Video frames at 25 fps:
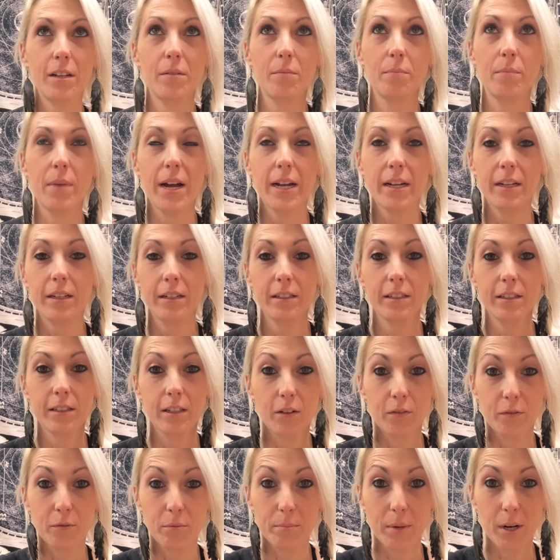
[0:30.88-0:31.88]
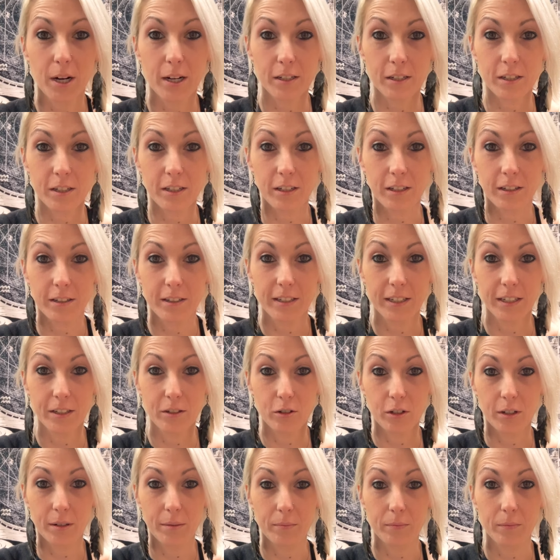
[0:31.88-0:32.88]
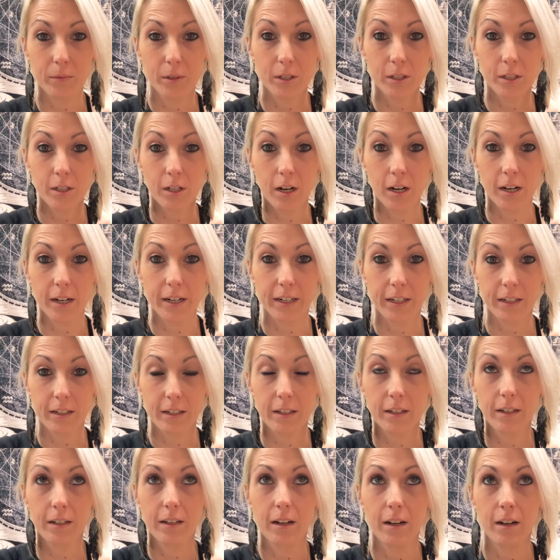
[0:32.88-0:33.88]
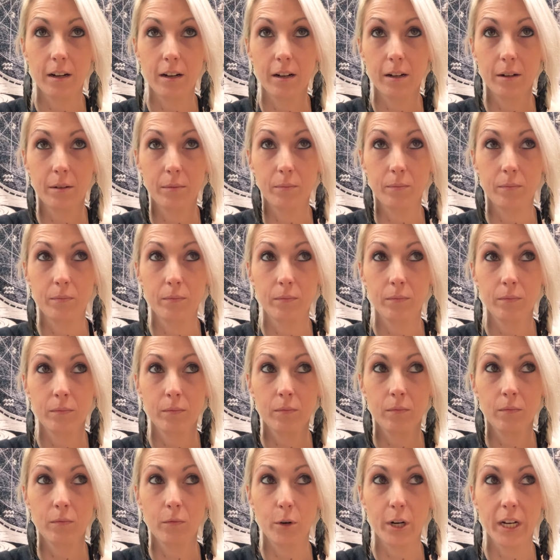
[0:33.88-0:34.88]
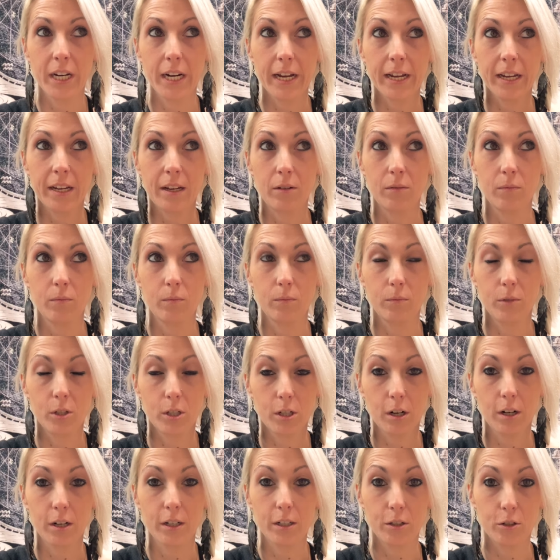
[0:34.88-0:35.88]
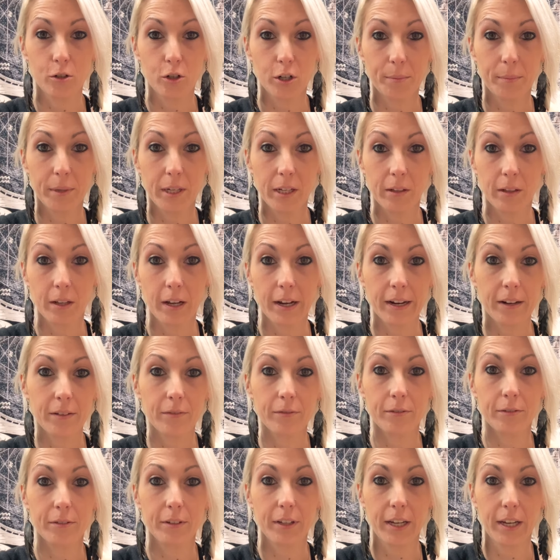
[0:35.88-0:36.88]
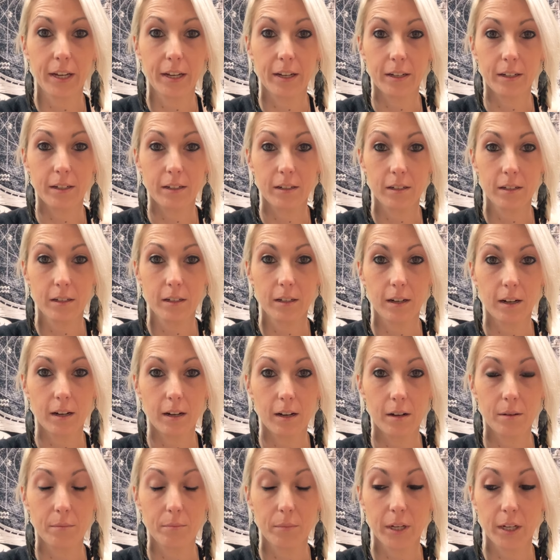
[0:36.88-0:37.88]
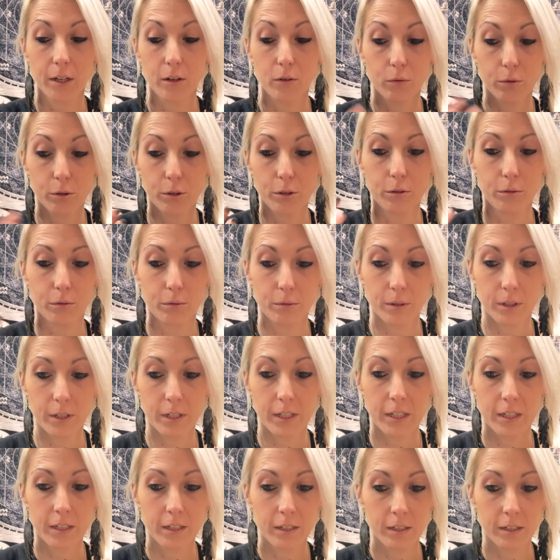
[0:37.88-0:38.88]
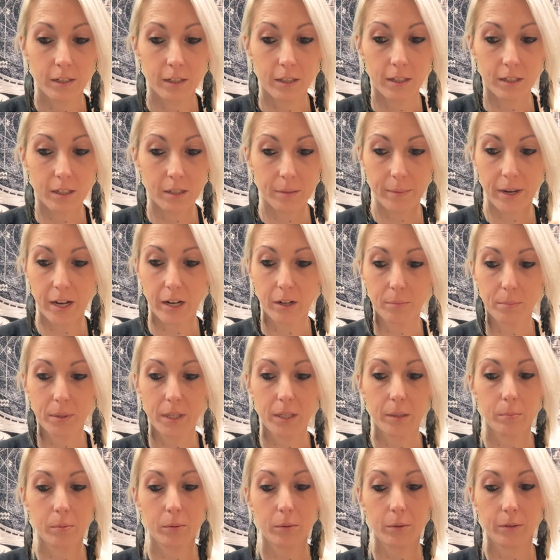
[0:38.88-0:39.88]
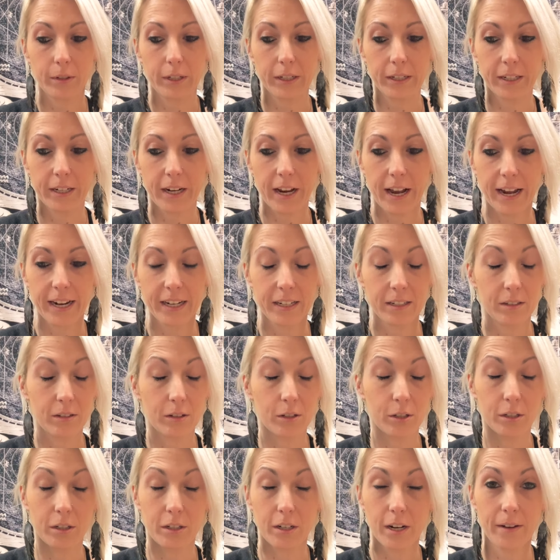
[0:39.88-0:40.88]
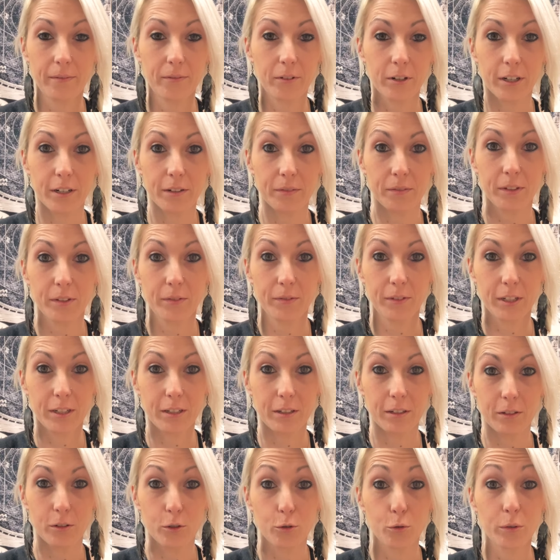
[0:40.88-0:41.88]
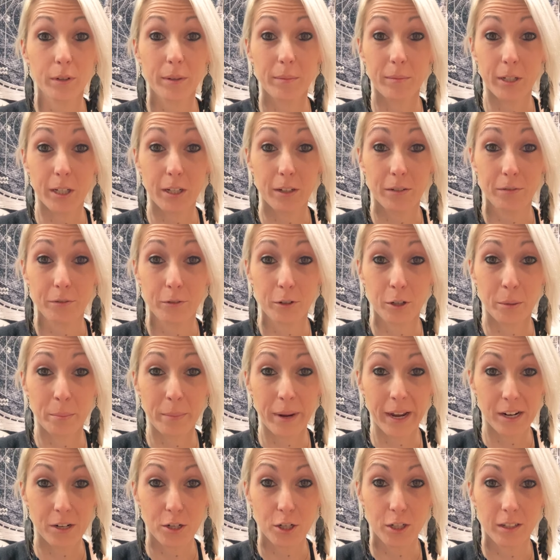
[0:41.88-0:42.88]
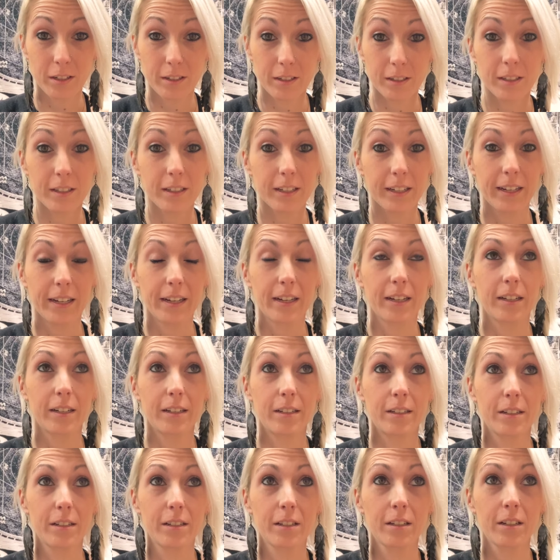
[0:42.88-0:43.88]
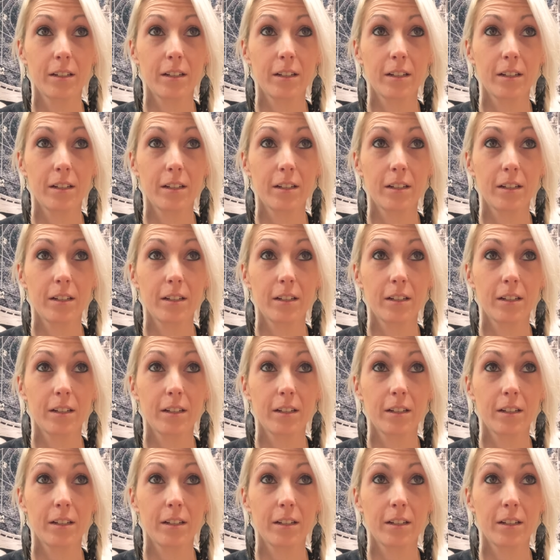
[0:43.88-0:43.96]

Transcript: my self-imposter syndrome started when I started streaming live, and it grew to this amount of people that I could never have even dreamed of or imagined. And